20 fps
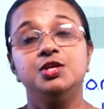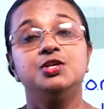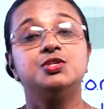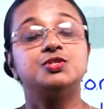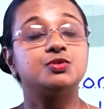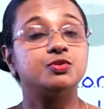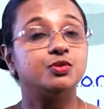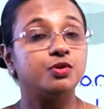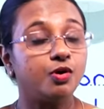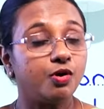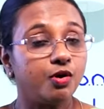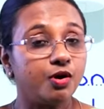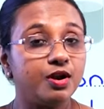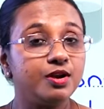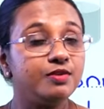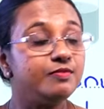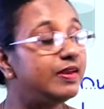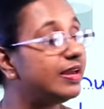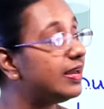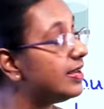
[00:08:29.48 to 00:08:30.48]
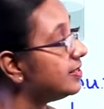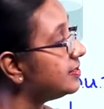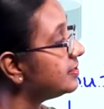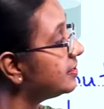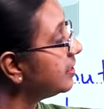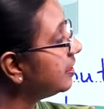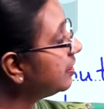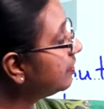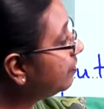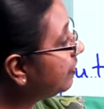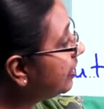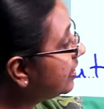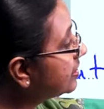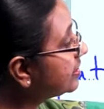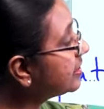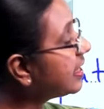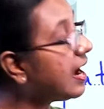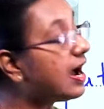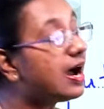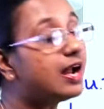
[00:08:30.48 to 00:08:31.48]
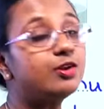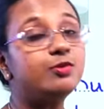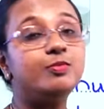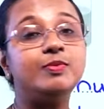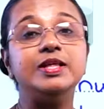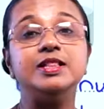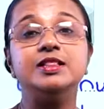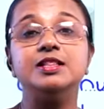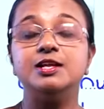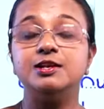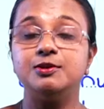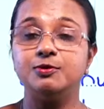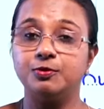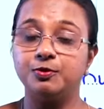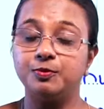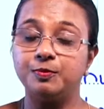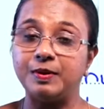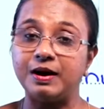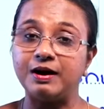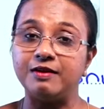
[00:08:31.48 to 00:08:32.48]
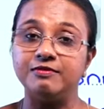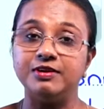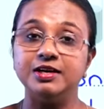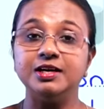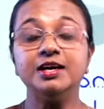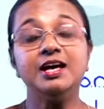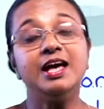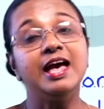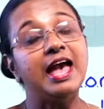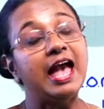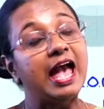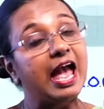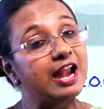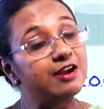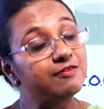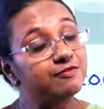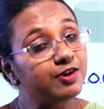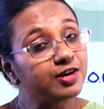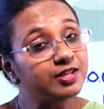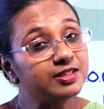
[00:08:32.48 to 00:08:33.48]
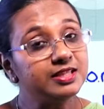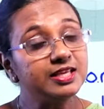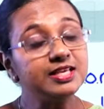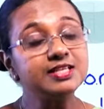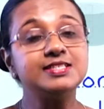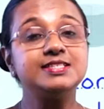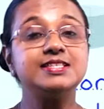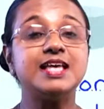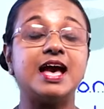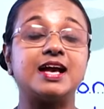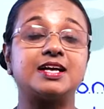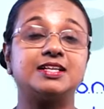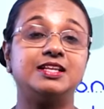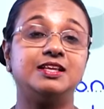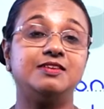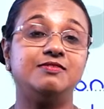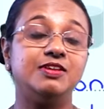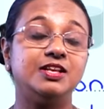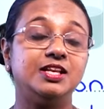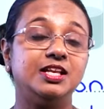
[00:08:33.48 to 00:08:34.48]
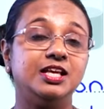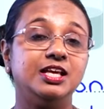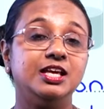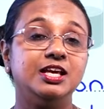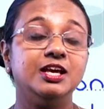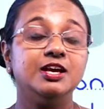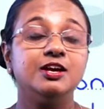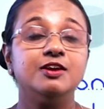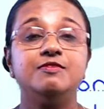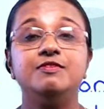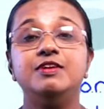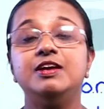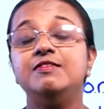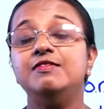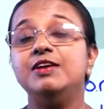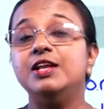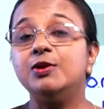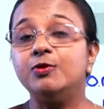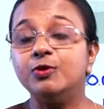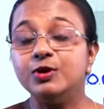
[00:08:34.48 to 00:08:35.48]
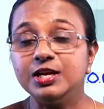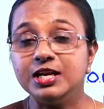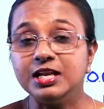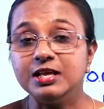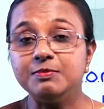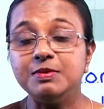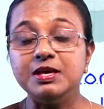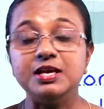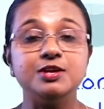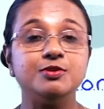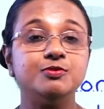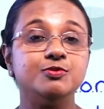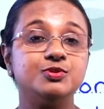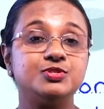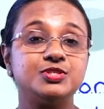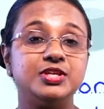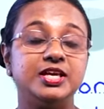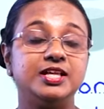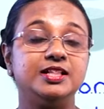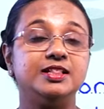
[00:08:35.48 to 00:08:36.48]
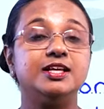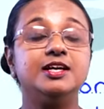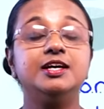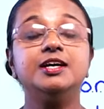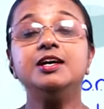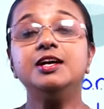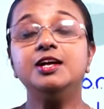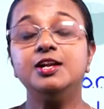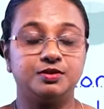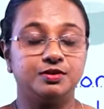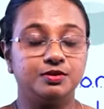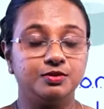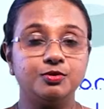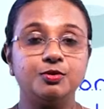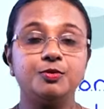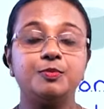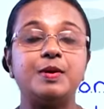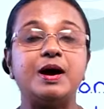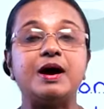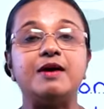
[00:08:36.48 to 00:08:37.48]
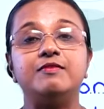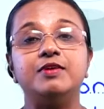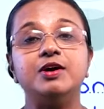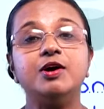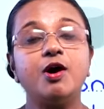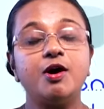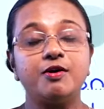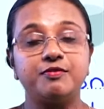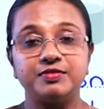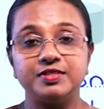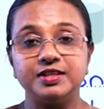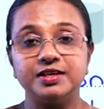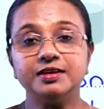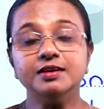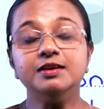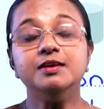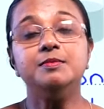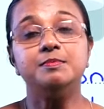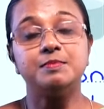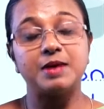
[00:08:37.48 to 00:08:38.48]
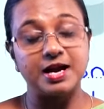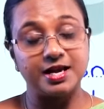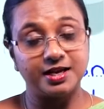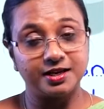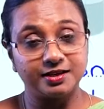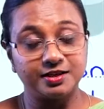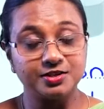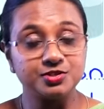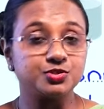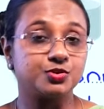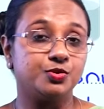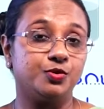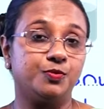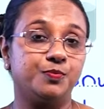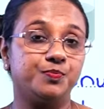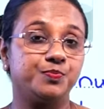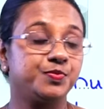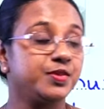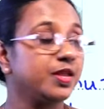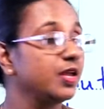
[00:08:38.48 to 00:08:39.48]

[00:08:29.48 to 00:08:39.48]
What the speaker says: So always we start with the low power, and for this activity we will only be using the low power of the microscope.